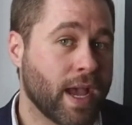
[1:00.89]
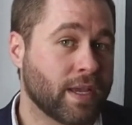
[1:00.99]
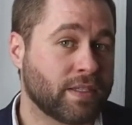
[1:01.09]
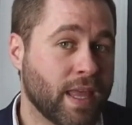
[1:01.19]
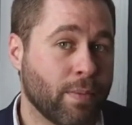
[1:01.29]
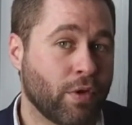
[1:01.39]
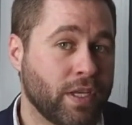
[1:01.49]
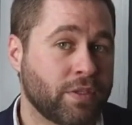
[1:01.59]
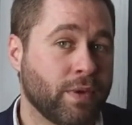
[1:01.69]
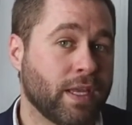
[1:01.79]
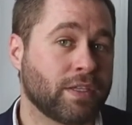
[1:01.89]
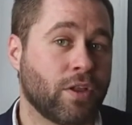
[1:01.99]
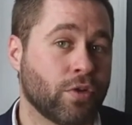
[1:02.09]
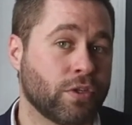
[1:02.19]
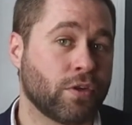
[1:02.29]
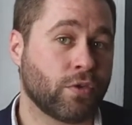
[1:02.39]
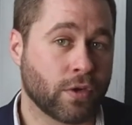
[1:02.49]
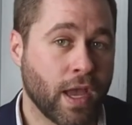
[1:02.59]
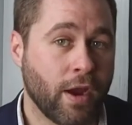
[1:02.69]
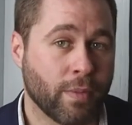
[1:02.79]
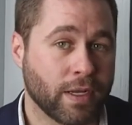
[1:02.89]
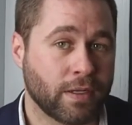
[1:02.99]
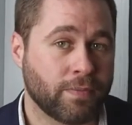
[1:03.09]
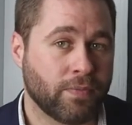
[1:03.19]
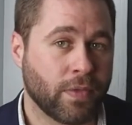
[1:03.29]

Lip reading: as that participant gets closer to retirement.